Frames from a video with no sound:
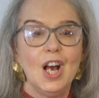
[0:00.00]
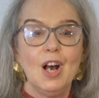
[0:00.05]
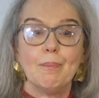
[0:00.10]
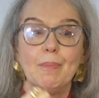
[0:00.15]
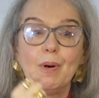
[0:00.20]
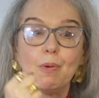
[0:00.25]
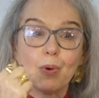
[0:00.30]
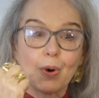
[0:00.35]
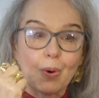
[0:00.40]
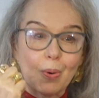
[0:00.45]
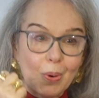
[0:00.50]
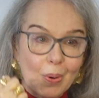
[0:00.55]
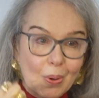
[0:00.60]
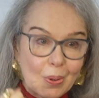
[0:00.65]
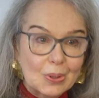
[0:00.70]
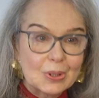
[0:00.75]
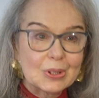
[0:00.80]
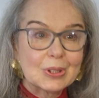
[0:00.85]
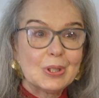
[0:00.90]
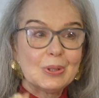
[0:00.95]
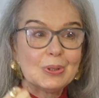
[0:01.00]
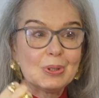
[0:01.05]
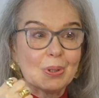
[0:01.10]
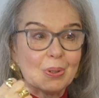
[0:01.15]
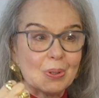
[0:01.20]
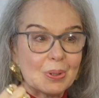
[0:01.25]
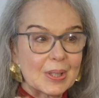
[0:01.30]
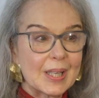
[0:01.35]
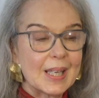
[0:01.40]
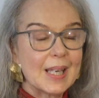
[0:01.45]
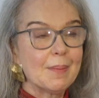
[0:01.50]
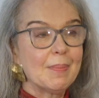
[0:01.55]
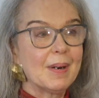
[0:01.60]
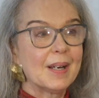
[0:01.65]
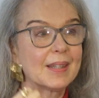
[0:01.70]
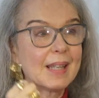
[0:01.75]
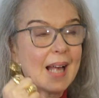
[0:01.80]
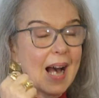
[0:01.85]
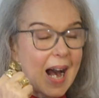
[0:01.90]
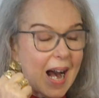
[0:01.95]
But we're also talking
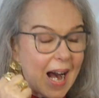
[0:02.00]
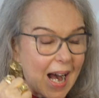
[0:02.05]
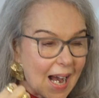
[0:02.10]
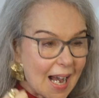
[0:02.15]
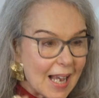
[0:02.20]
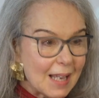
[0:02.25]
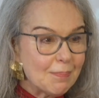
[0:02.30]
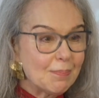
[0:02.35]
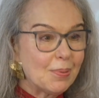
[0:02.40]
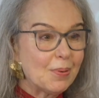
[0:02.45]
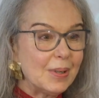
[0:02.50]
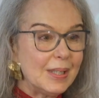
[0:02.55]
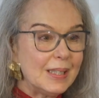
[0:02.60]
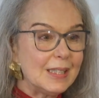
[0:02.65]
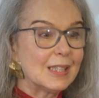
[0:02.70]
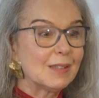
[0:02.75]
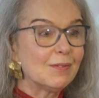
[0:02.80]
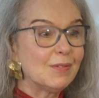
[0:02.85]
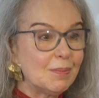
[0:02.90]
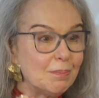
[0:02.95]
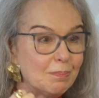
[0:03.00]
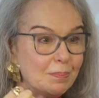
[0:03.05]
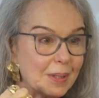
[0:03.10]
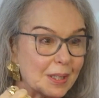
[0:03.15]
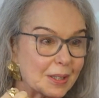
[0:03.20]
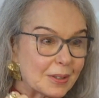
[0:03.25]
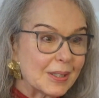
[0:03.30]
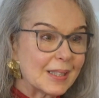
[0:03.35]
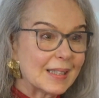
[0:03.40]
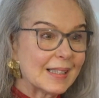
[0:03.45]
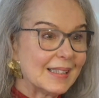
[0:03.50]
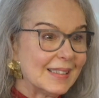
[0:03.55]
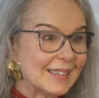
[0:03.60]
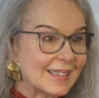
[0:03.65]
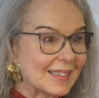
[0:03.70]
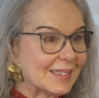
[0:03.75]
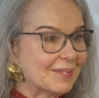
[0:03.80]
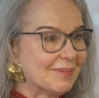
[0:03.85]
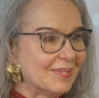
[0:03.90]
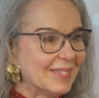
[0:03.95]
about the high point of
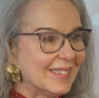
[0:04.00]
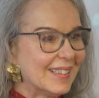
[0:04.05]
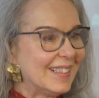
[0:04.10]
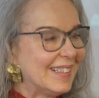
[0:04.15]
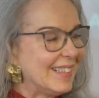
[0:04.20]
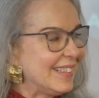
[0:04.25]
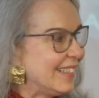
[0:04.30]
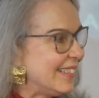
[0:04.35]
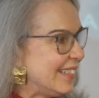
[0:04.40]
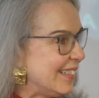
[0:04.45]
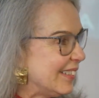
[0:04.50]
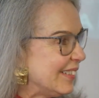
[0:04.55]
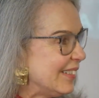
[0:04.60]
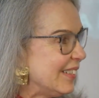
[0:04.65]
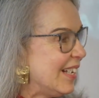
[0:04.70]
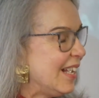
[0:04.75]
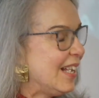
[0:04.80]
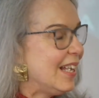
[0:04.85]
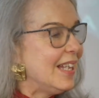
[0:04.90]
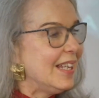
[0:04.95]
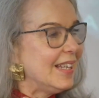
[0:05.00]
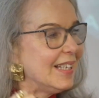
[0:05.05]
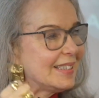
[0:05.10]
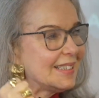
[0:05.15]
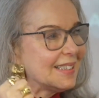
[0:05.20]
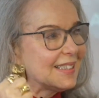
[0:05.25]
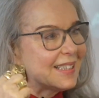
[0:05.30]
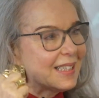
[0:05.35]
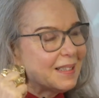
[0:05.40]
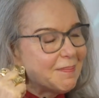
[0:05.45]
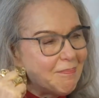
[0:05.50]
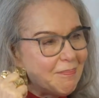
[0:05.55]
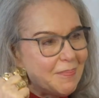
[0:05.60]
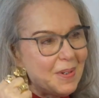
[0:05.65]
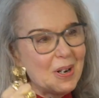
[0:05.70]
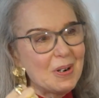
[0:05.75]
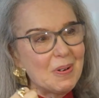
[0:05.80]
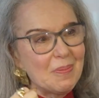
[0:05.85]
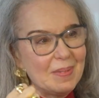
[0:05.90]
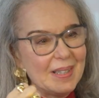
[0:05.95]
imperialism. This is the
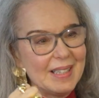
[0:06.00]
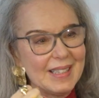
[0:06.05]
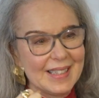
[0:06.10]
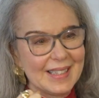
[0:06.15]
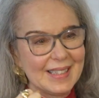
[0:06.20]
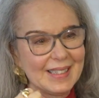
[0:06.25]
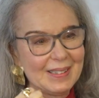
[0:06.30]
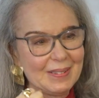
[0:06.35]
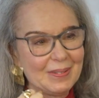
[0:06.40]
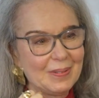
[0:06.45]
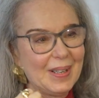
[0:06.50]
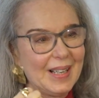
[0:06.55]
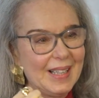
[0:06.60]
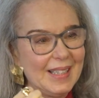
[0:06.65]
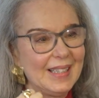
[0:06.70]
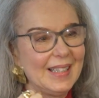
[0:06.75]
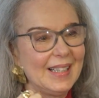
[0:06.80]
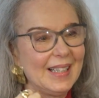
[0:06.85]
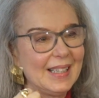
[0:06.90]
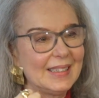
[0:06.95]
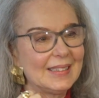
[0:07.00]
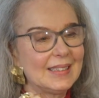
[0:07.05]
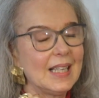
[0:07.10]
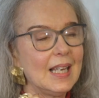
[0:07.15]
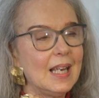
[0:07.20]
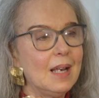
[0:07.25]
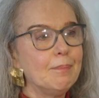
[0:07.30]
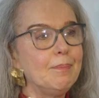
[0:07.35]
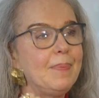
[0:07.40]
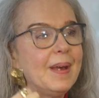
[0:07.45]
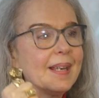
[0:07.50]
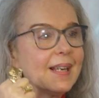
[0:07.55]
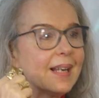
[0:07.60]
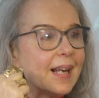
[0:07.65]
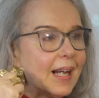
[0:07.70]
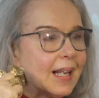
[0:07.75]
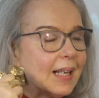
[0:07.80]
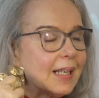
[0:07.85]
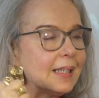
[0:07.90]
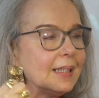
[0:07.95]
moment when
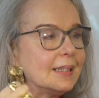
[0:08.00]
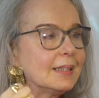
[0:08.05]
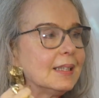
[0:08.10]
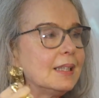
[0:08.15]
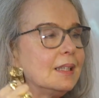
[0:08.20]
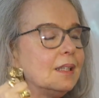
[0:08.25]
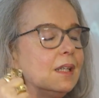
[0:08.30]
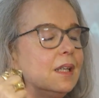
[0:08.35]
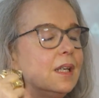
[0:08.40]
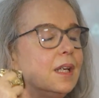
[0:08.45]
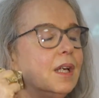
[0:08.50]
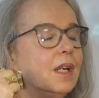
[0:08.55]
Bengal is in